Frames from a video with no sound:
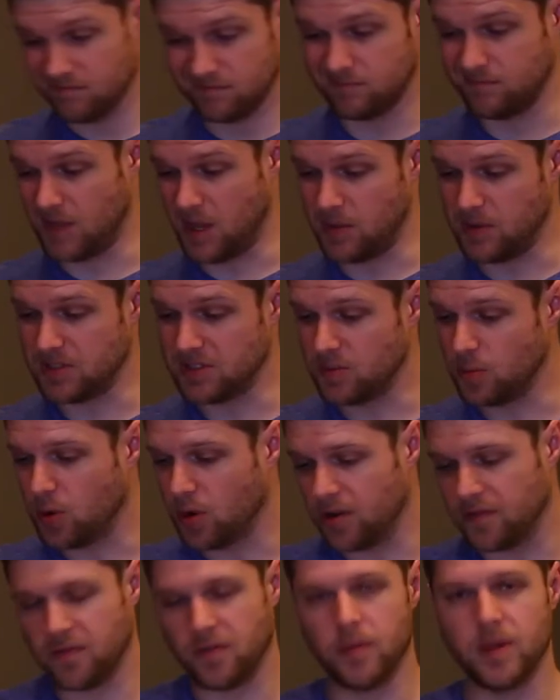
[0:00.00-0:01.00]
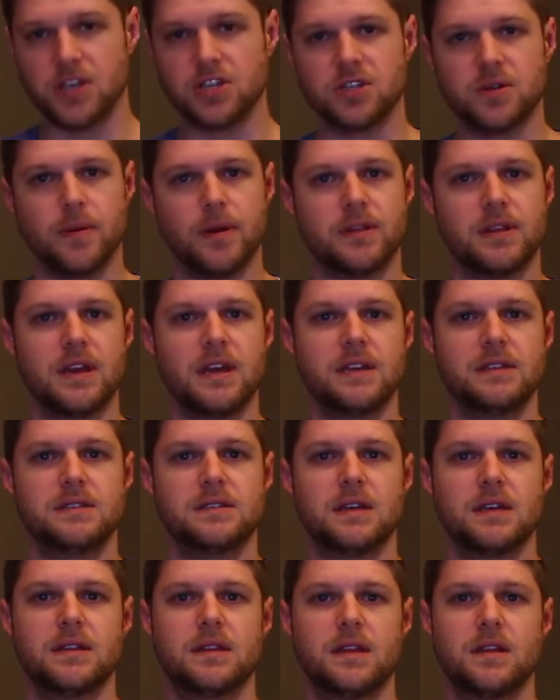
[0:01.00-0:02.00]
maybe some more information about the
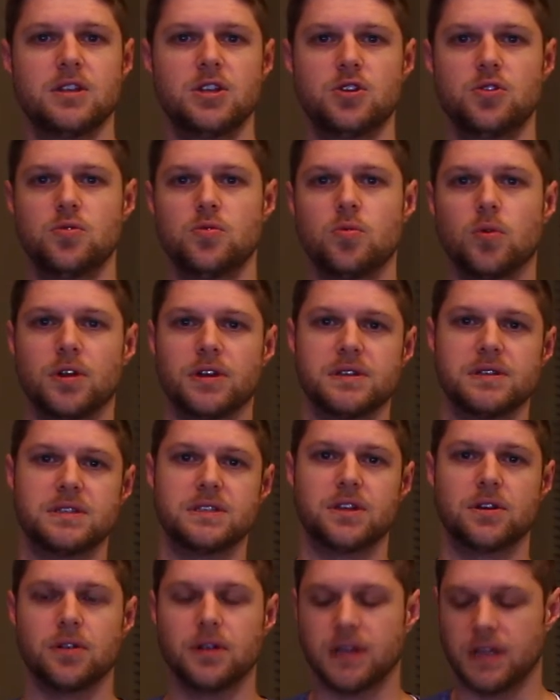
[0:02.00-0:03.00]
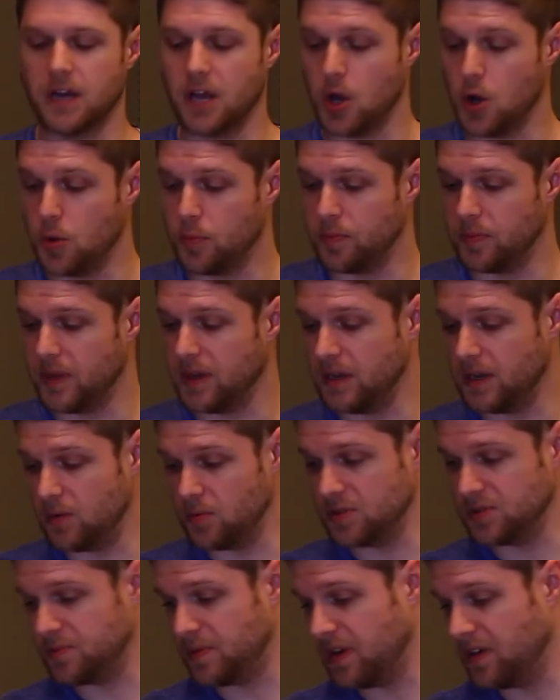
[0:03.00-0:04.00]
headset that you were considering, and I hope that it
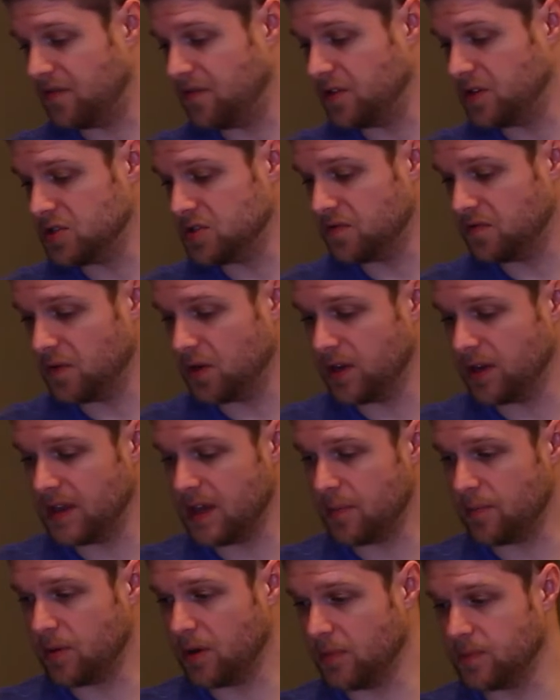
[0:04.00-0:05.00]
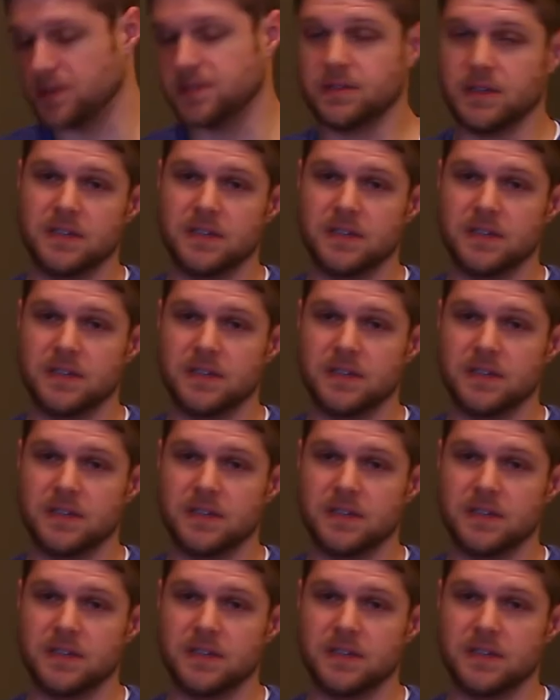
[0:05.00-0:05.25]
was beneficial for you in that purpose.